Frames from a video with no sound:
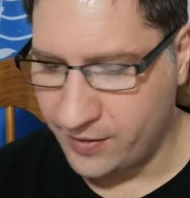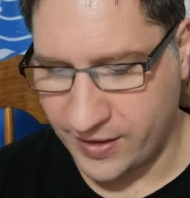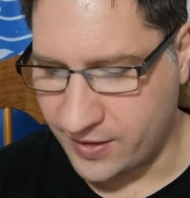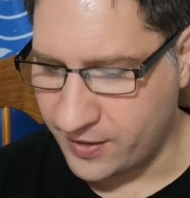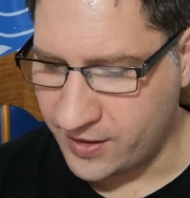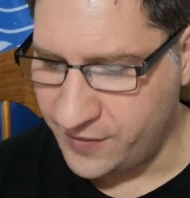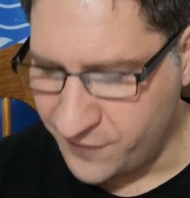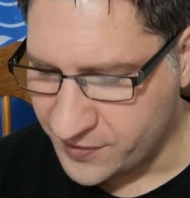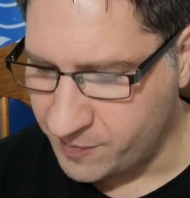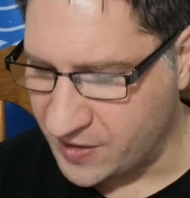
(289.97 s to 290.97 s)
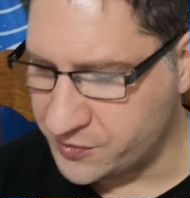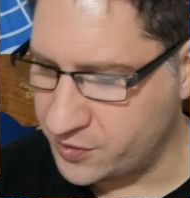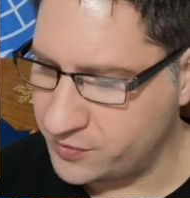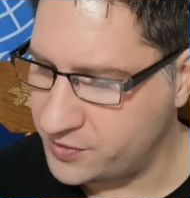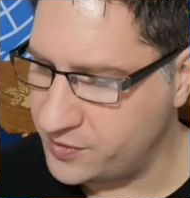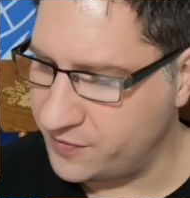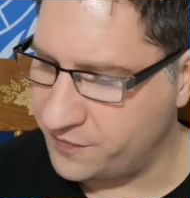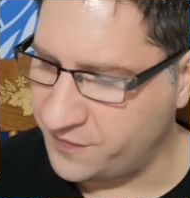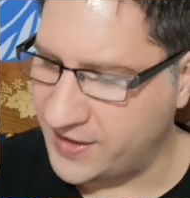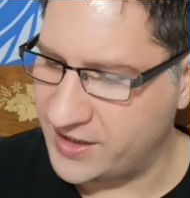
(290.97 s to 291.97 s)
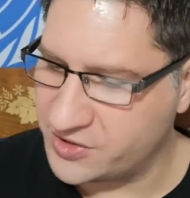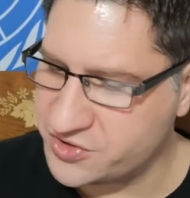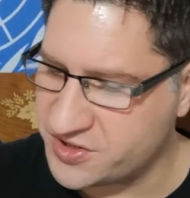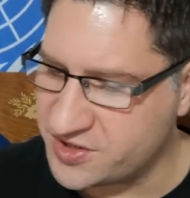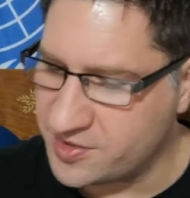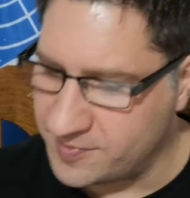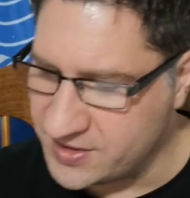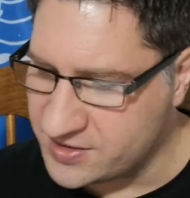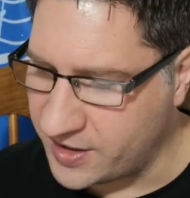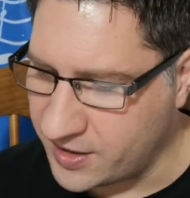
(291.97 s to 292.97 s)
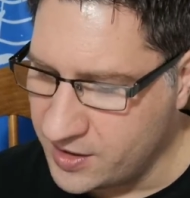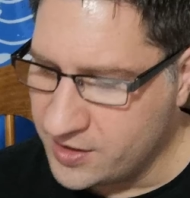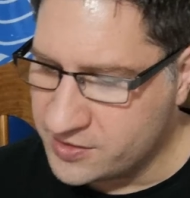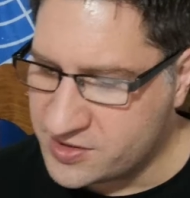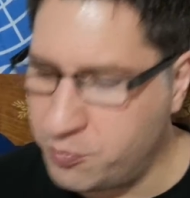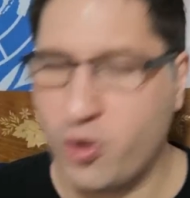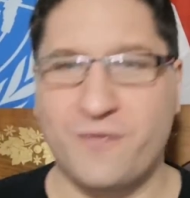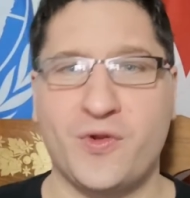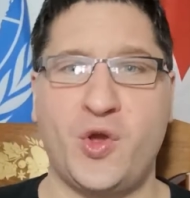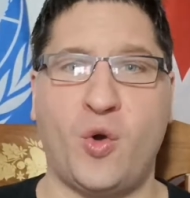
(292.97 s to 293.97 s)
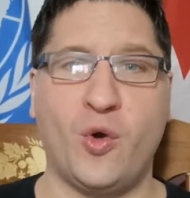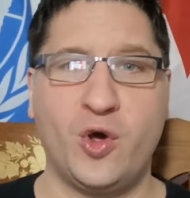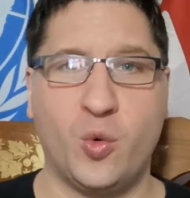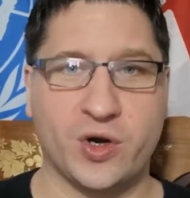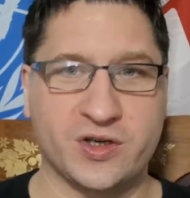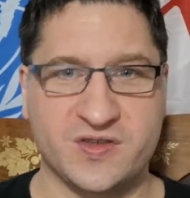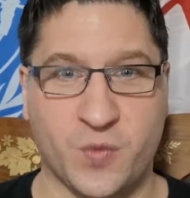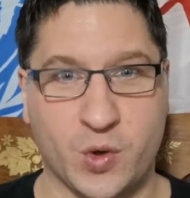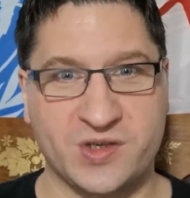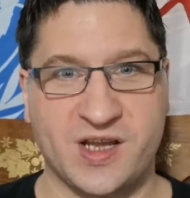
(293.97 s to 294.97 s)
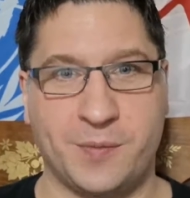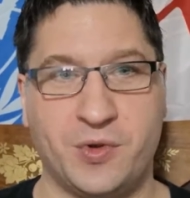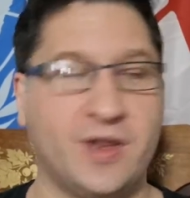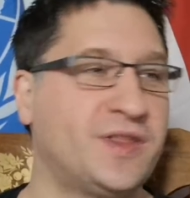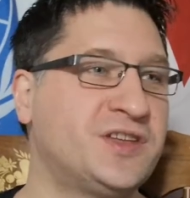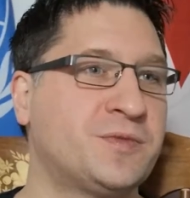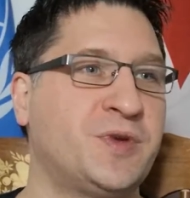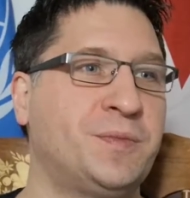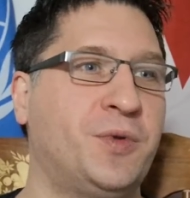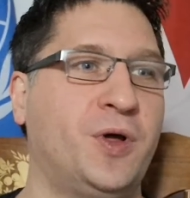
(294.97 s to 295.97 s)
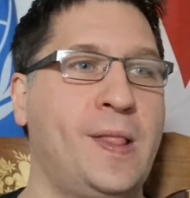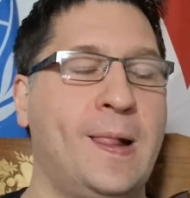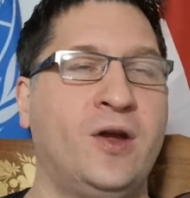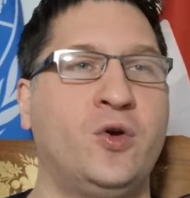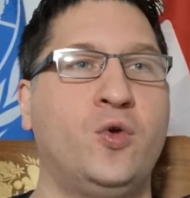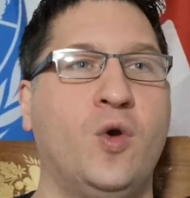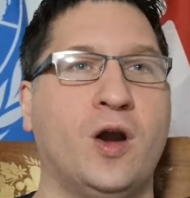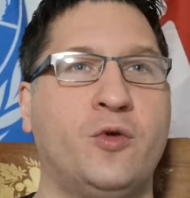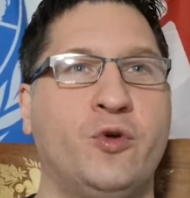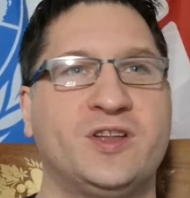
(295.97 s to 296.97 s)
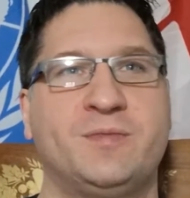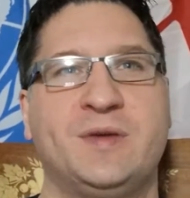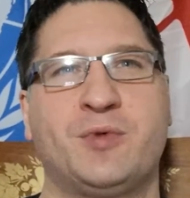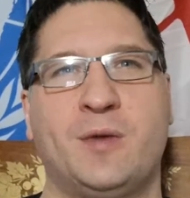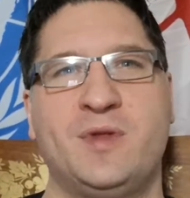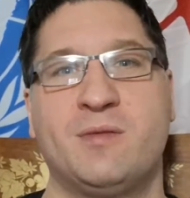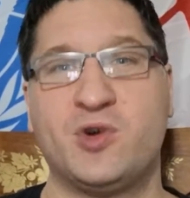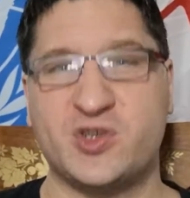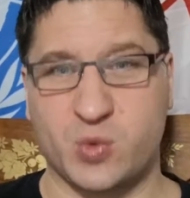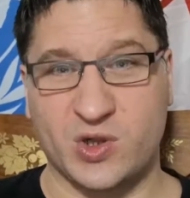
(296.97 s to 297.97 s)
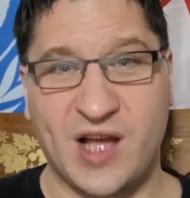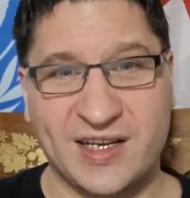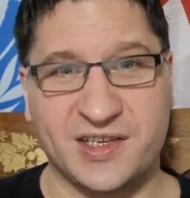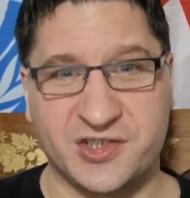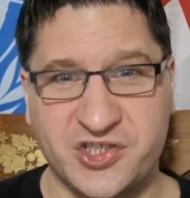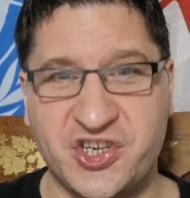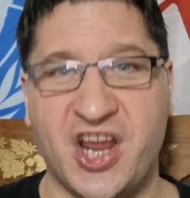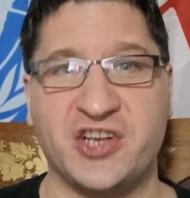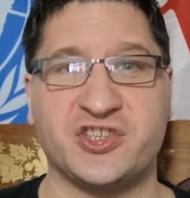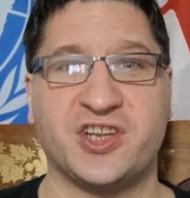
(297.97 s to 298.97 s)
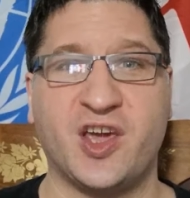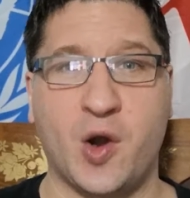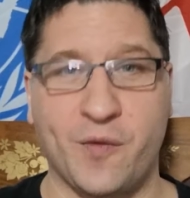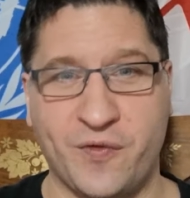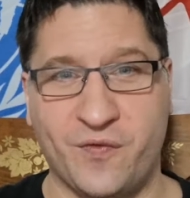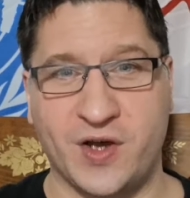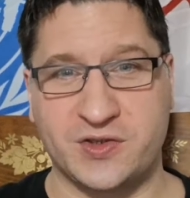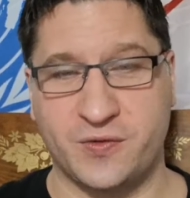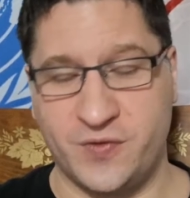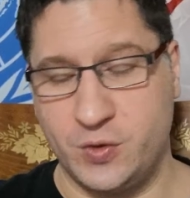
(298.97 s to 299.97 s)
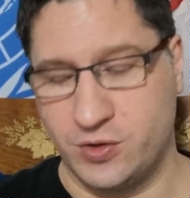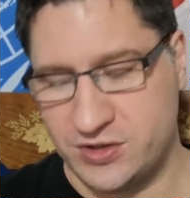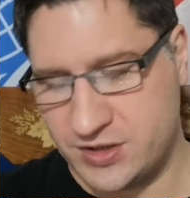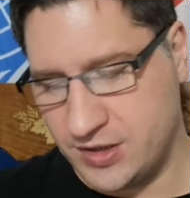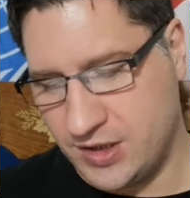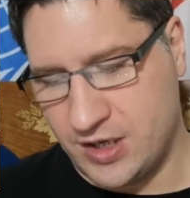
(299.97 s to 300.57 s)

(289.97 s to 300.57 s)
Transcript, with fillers: Like a key fundamental to the financial system is like support for the oil workers, for example. Like these are people who are going to be probably the most reluctant to change and to get off of fossil fuels.